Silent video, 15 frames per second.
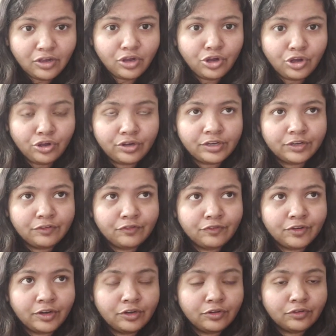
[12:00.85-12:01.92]
or in
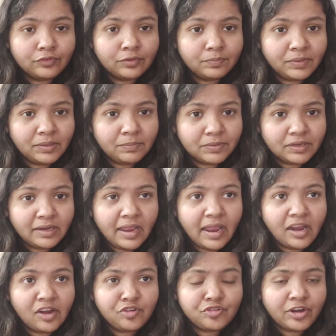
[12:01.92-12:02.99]
front of the people,
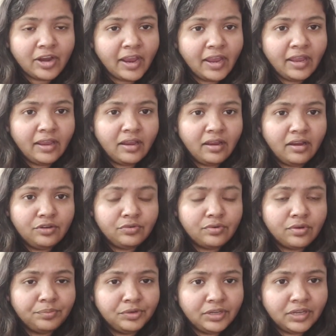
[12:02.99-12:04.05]
and try to
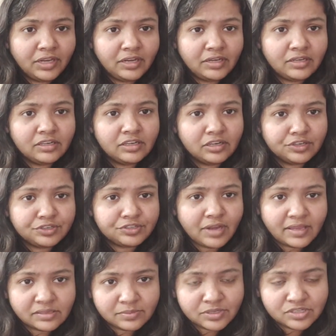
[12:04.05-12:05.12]
communicate in English
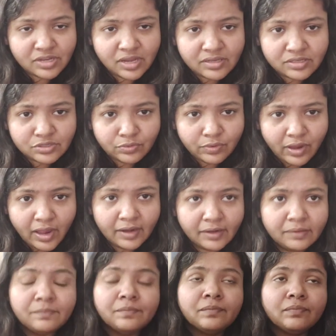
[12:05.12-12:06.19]
as much as you can.